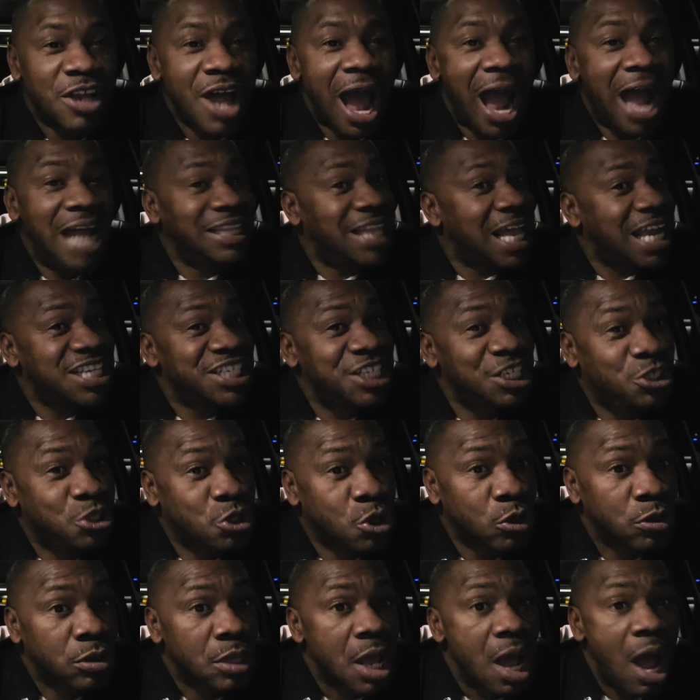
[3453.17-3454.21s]
And that's the
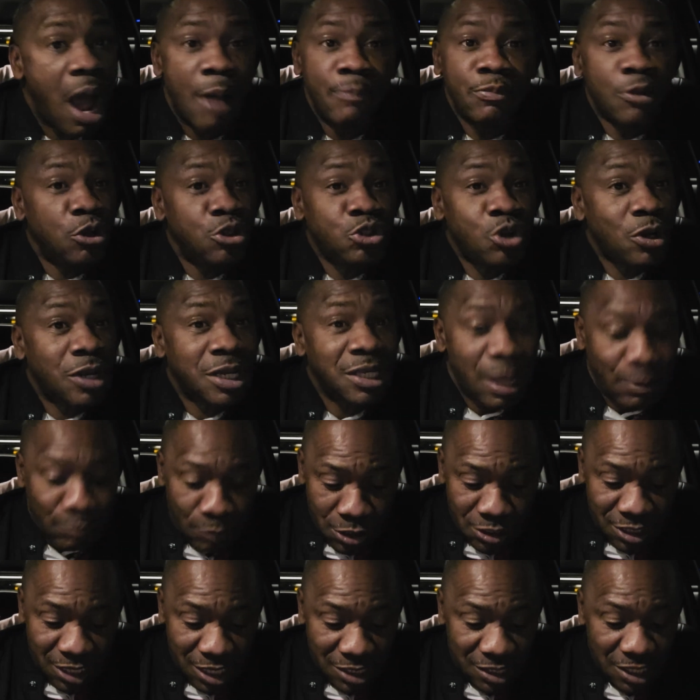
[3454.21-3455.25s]
truth. I'm not joking. I'm
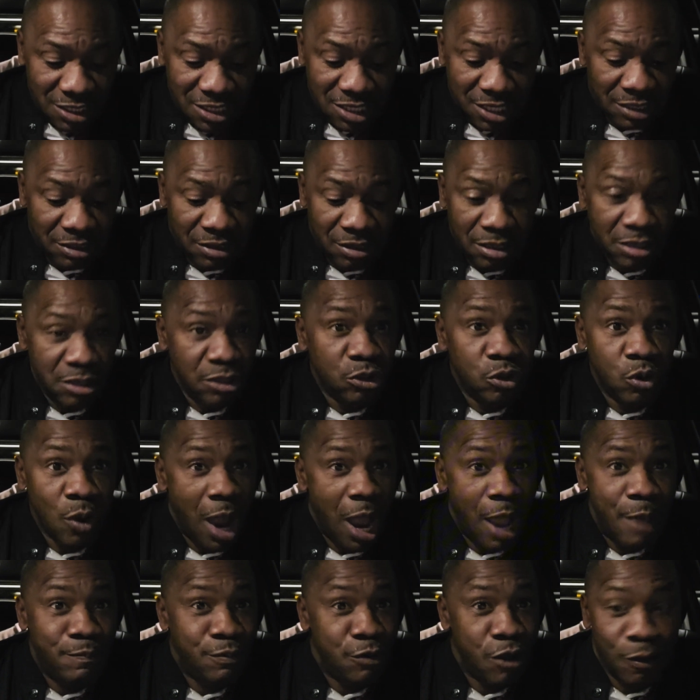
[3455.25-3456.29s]
not saying this in to
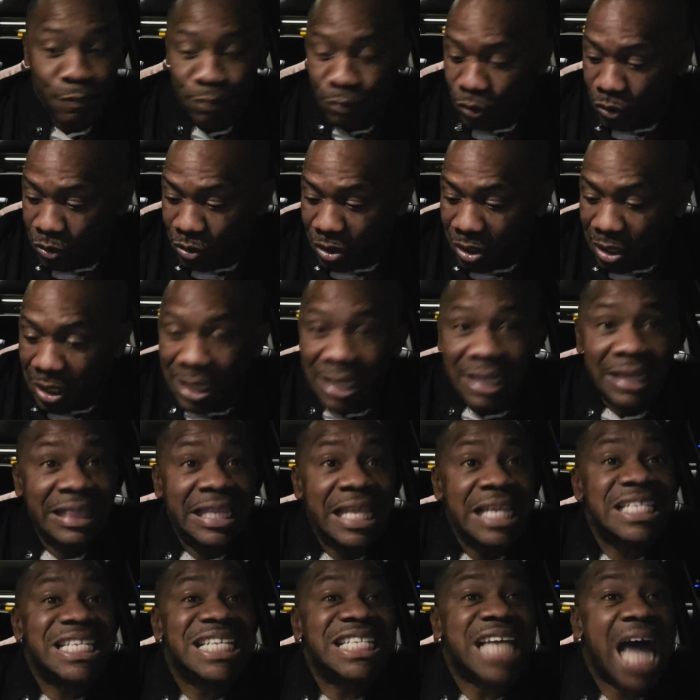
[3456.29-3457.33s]
hype you up.
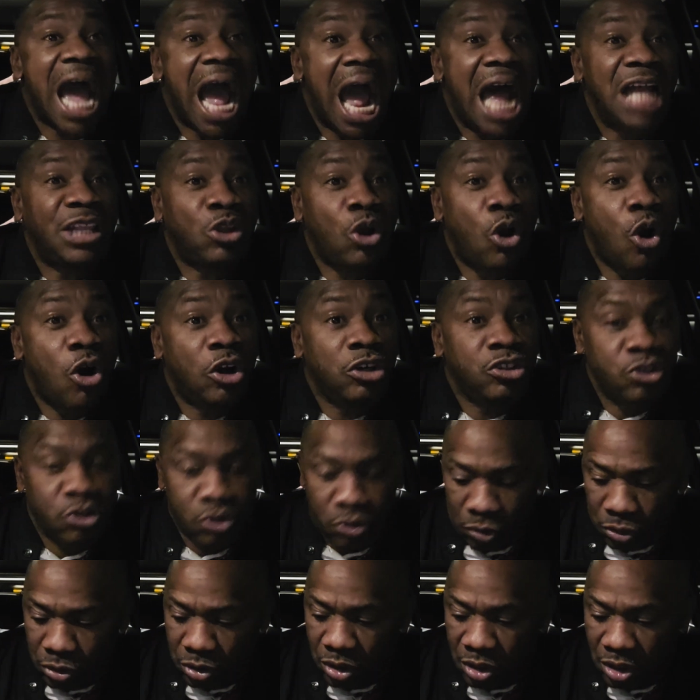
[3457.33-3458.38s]
This is hardcore
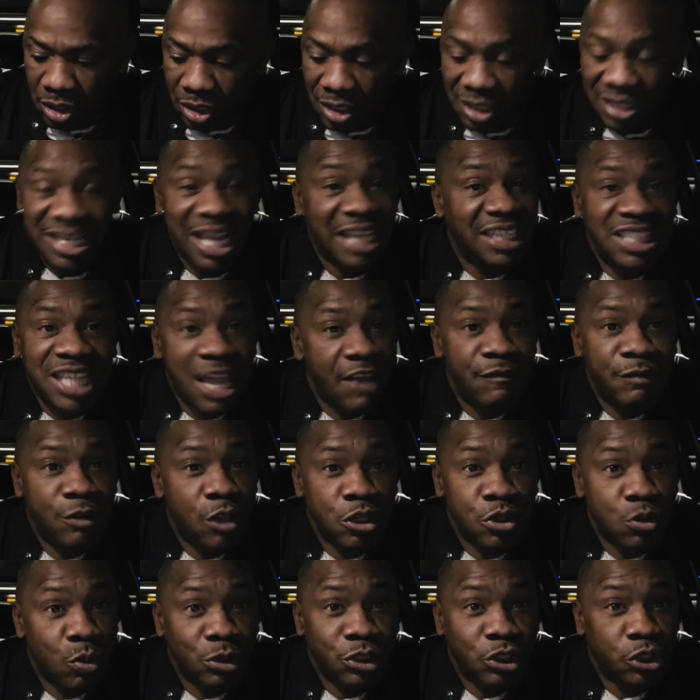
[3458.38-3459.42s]
truth that the devil
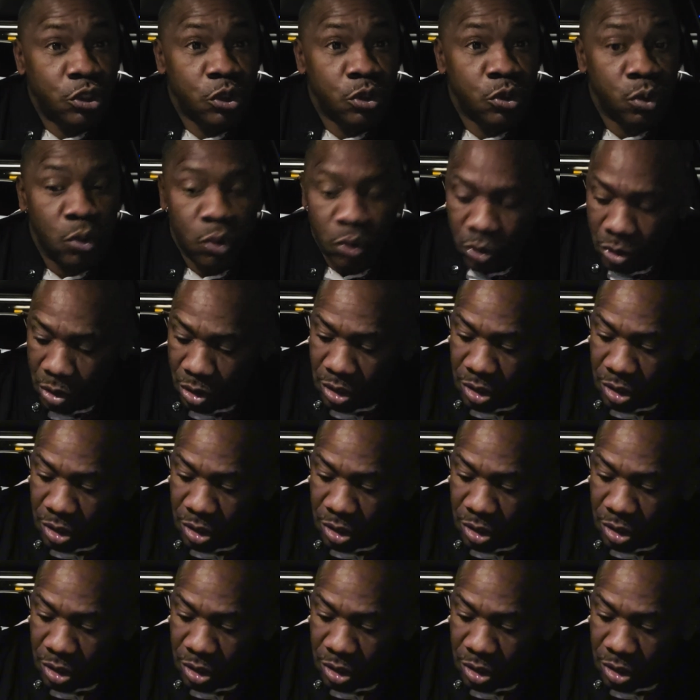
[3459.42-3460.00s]
doesn't want you to know.